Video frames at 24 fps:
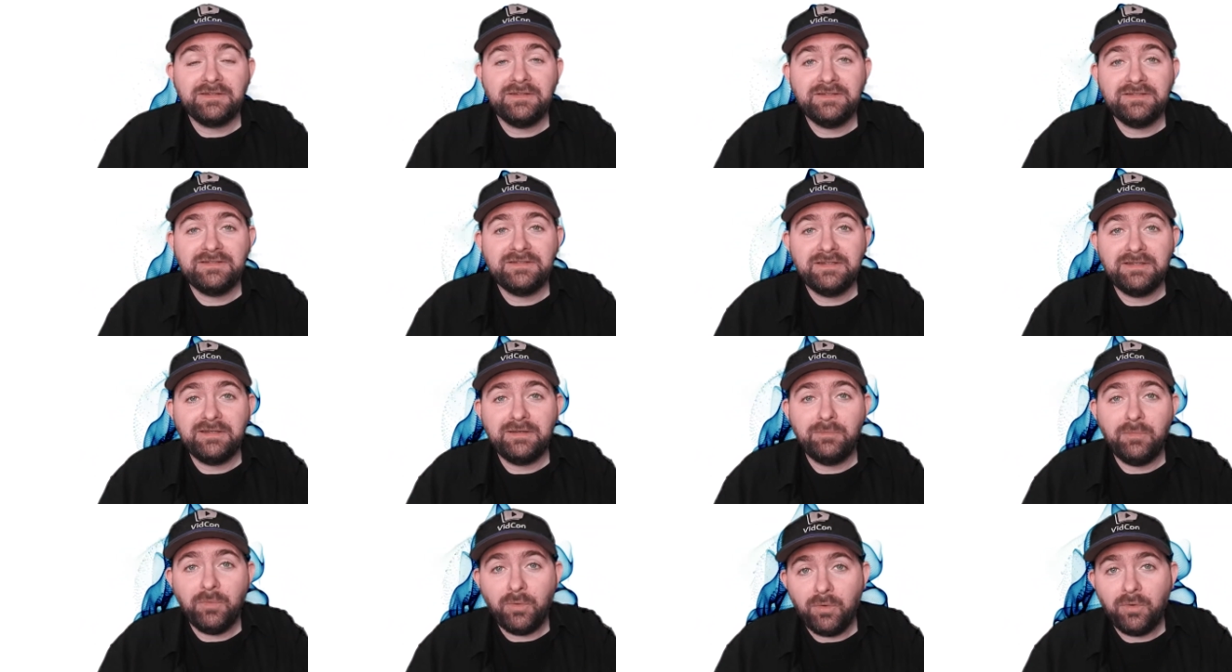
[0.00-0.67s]
gonna
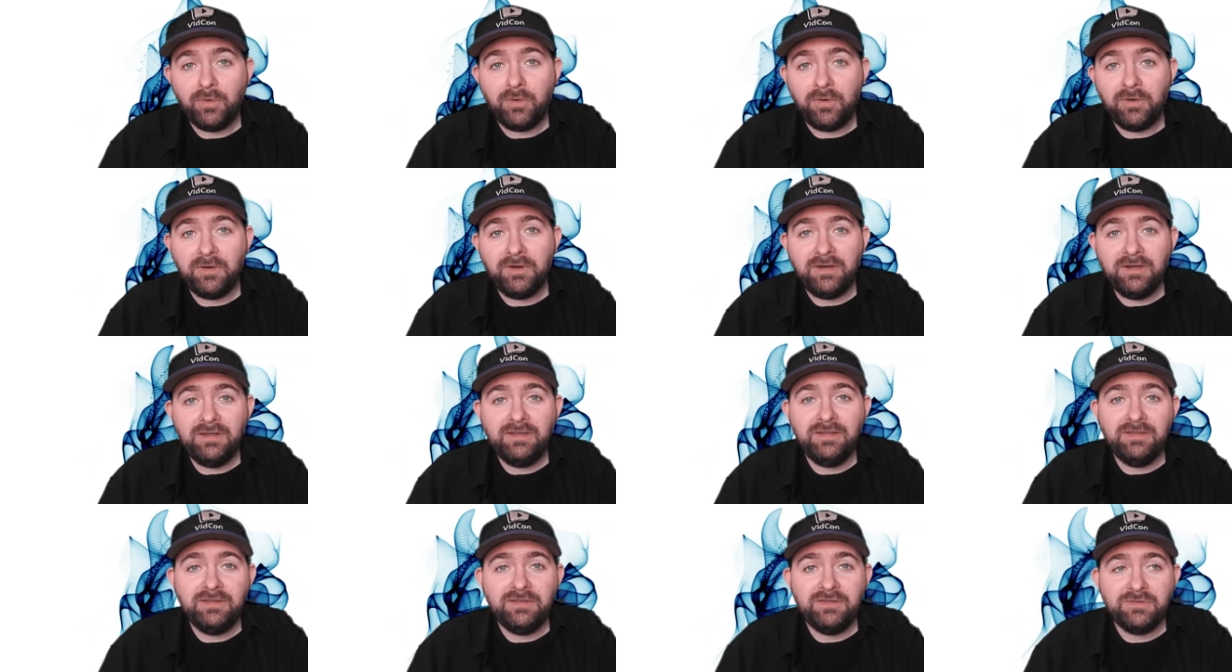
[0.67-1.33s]
sting more
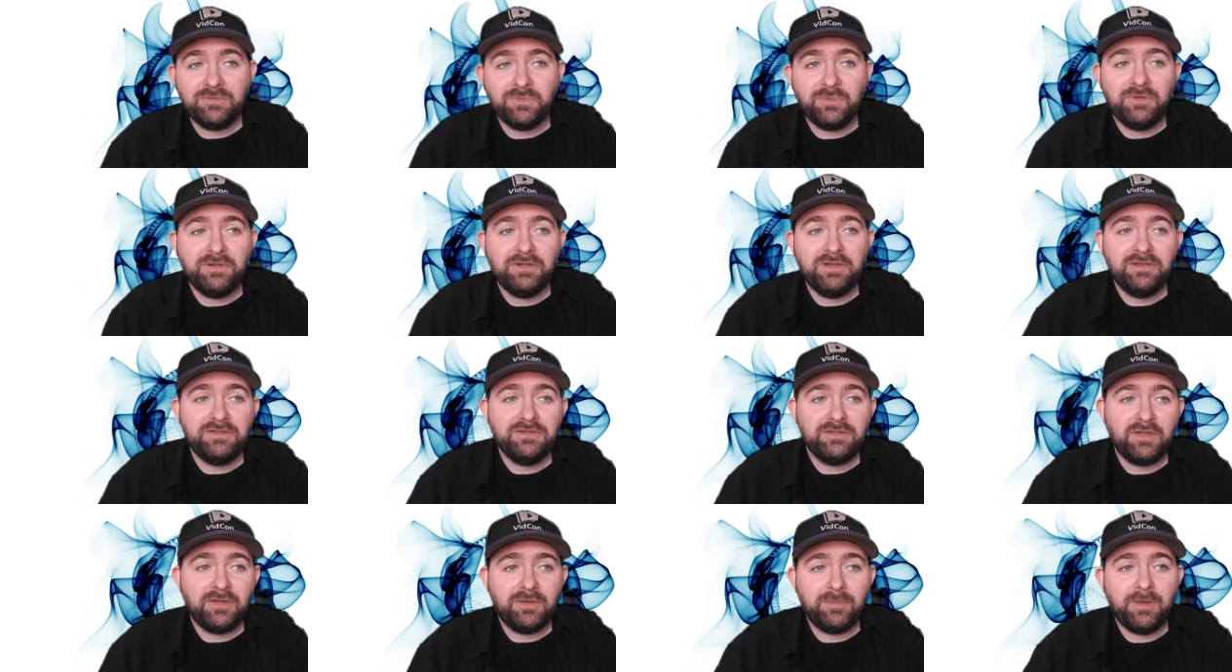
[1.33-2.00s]
is when I
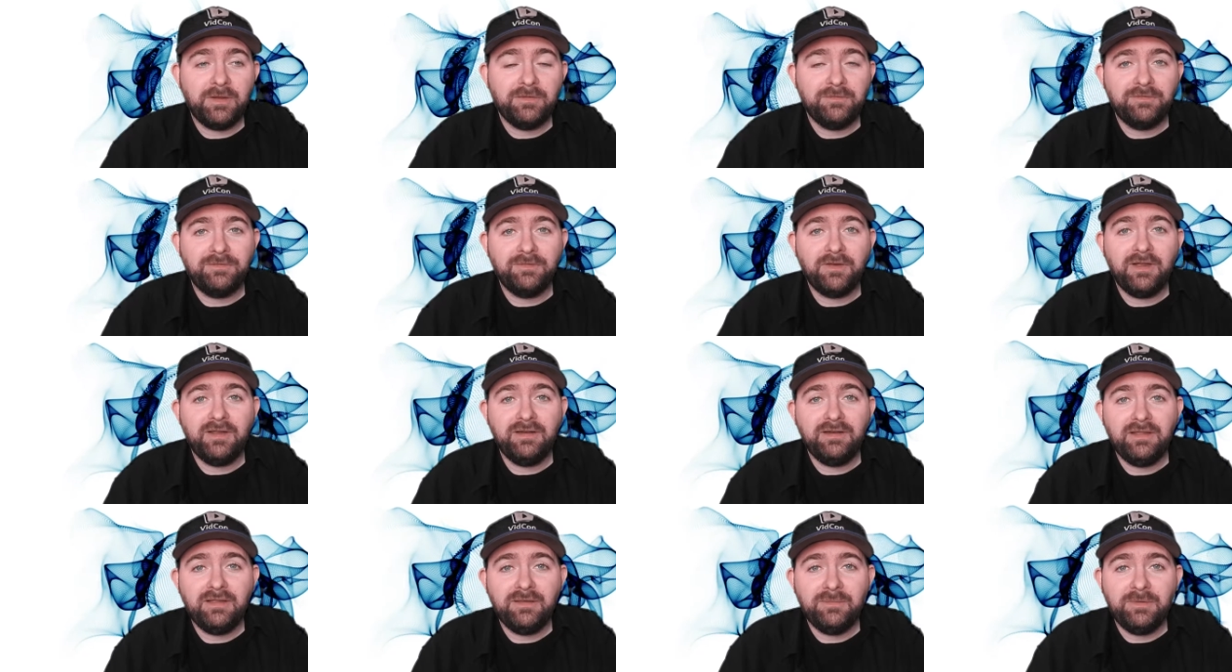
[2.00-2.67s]
talk about
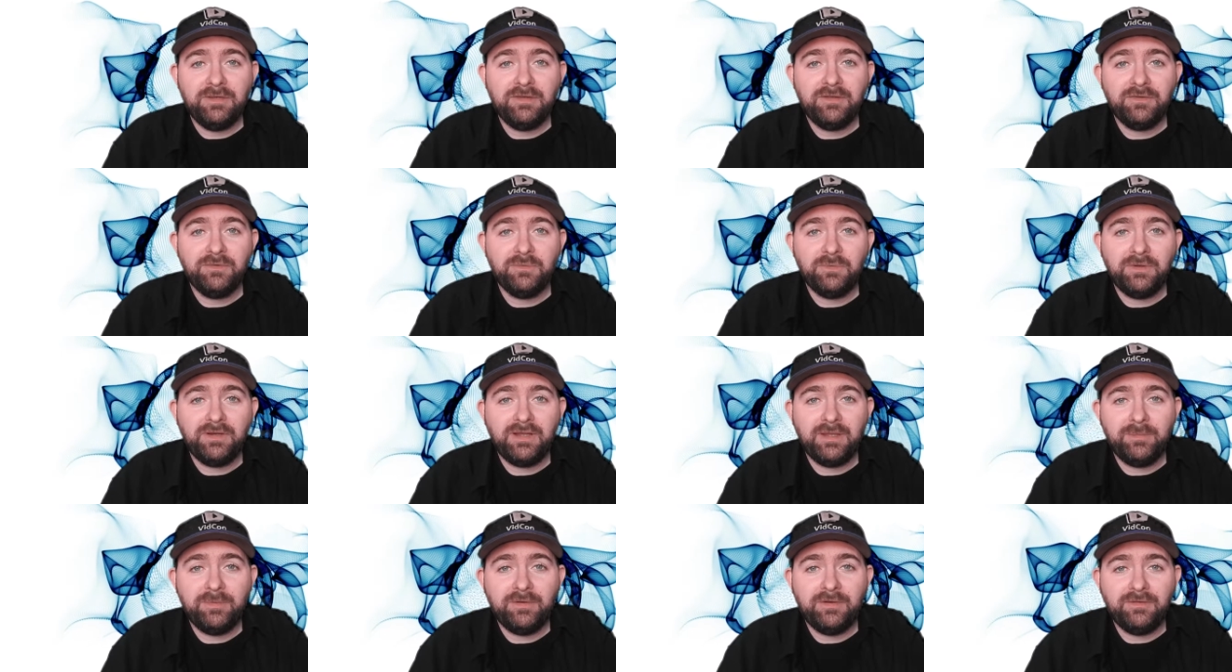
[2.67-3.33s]
Friday, because what
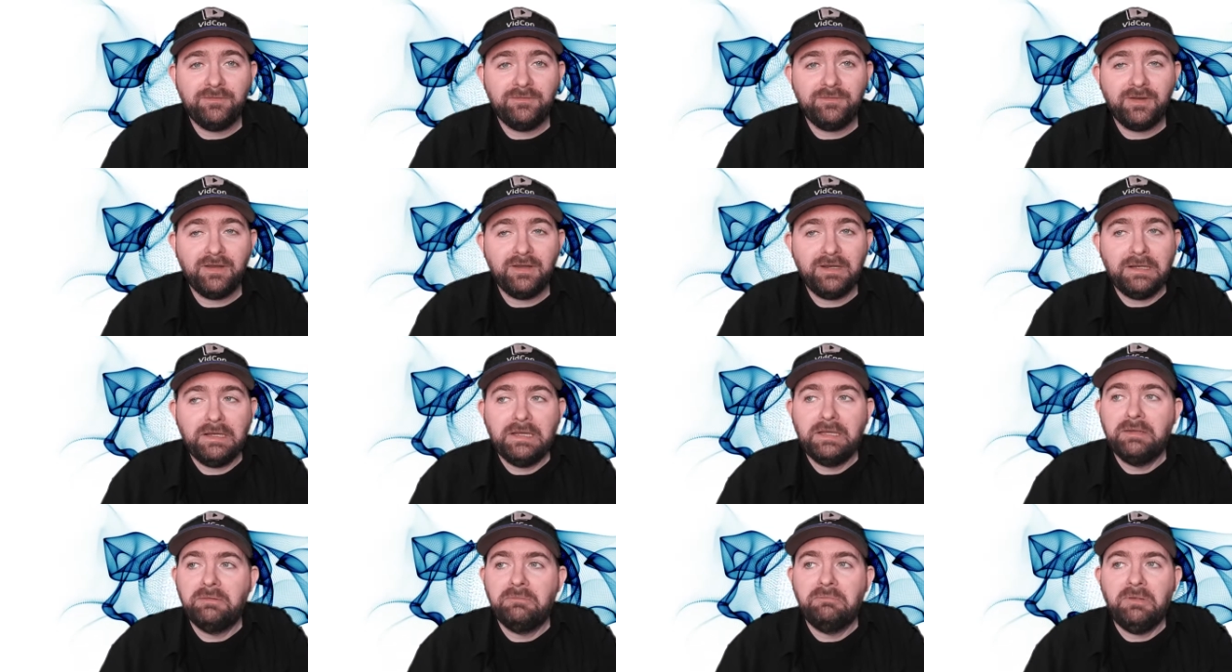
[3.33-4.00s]
happened on Friday?